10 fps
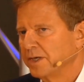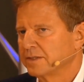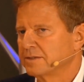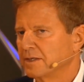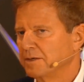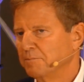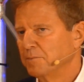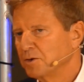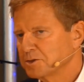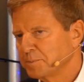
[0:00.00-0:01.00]
that uh,
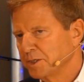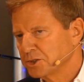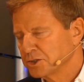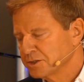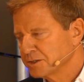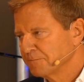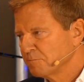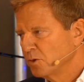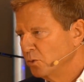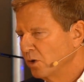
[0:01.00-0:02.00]
most patients
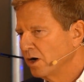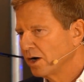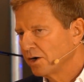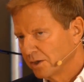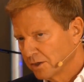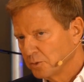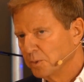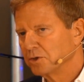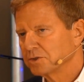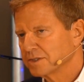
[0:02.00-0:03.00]
who are,
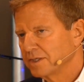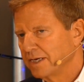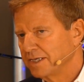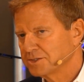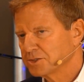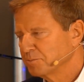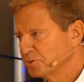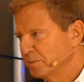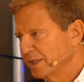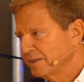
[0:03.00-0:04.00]
quote,
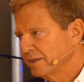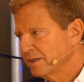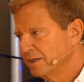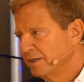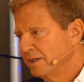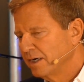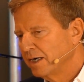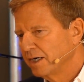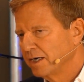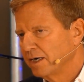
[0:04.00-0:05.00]
asymptomatic
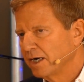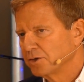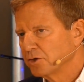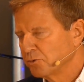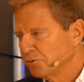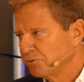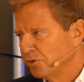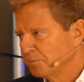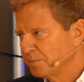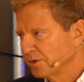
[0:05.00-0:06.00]
uh, are not
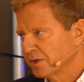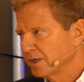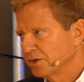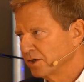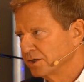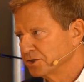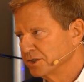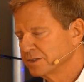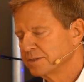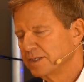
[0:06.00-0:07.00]
referred by the
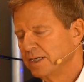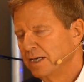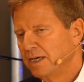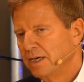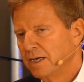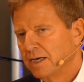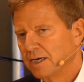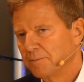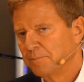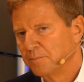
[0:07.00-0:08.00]
cardiologist.
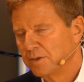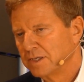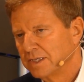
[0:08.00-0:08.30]
Um,